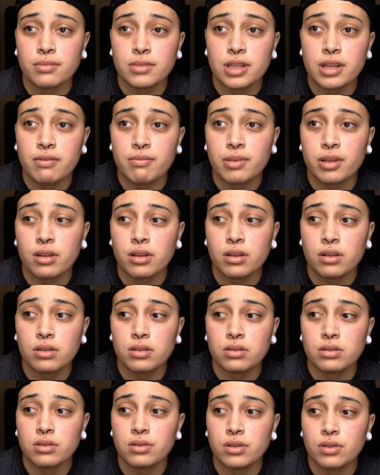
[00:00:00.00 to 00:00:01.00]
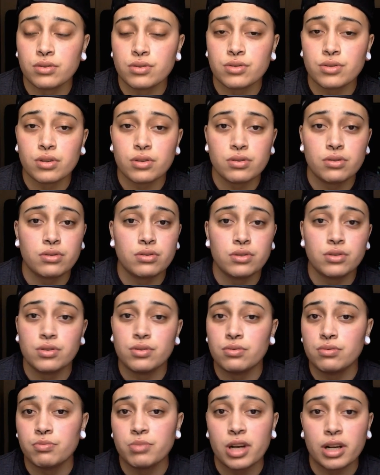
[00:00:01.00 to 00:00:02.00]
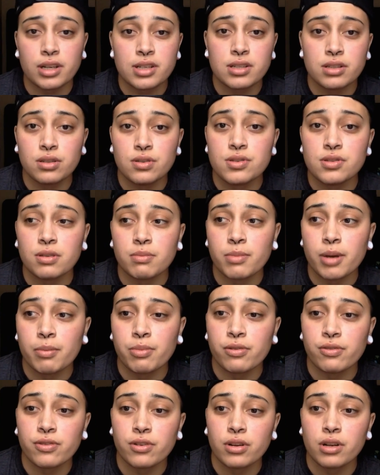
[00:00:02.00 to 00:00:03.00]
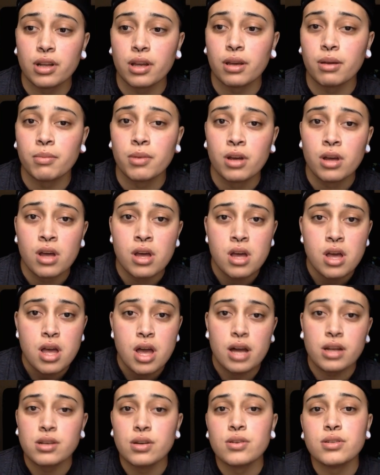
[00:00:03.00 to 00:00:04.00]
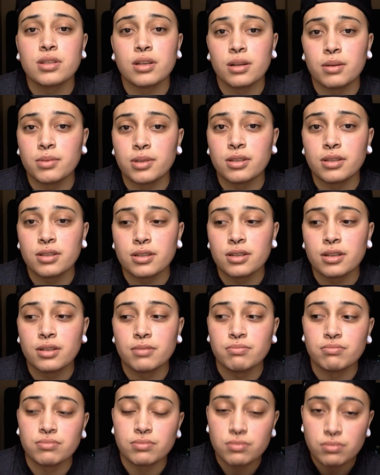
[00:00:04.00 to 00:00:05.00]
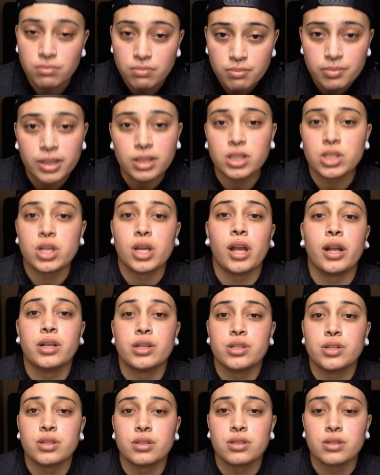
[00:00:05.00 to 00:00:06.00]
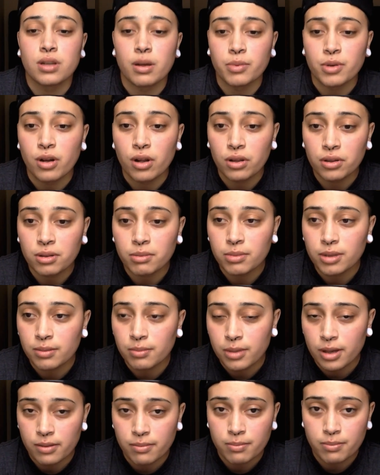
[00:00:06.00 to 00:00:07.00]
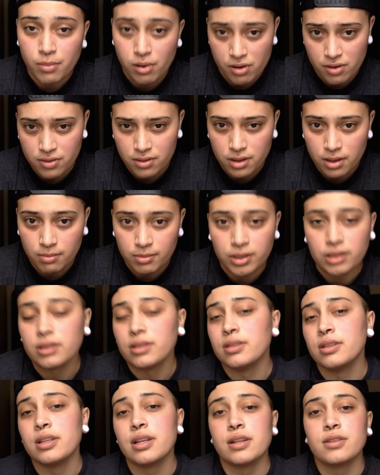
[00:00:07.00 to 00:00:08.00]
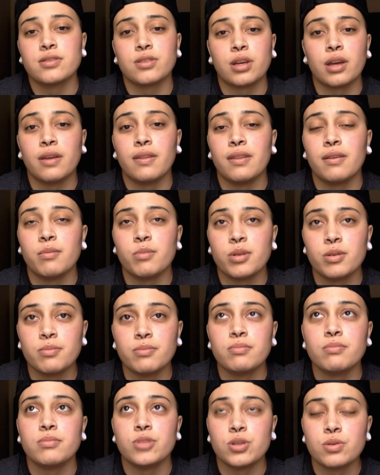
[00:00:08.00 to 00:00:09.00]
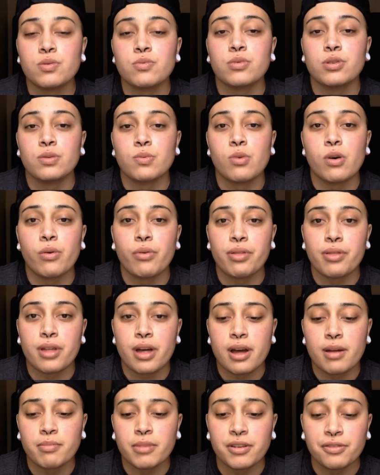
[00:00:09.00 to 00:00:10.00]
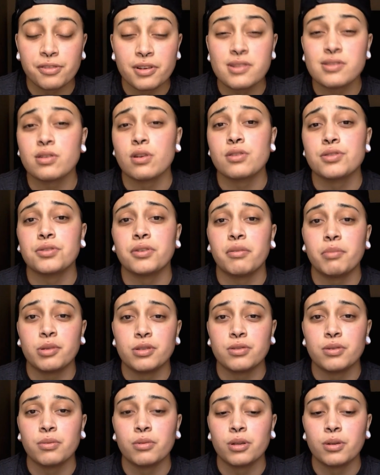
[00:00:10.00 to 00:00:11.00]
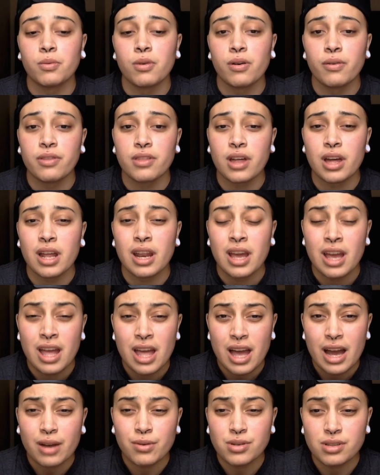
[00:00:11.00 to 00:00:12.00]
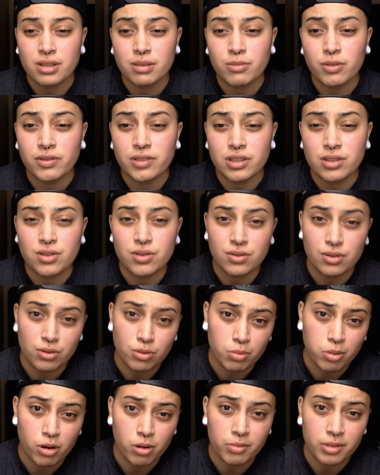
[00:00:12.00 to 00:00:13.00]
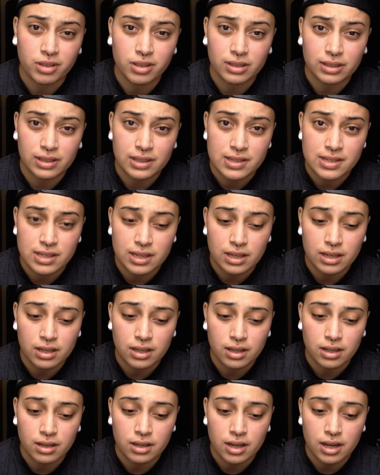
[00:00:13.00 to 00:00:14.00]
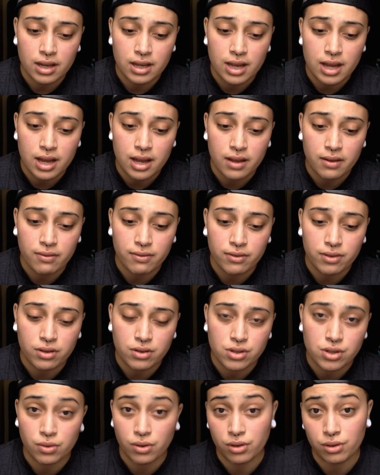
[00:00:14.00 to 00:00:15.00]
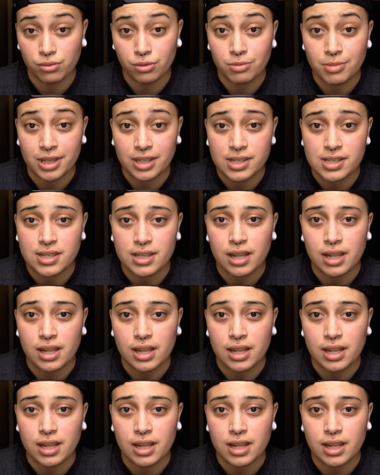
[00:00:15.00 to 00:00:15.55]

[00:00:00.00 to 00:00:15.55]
They've been, you know, practicing using my preferred name. I know it's going to be a big change to stop calling me my birth name, but that's okay. They've been doing really well with that. My friends also have been doing really well with that. I recently moved into a new apartment, like I said, and I have 2 other roommates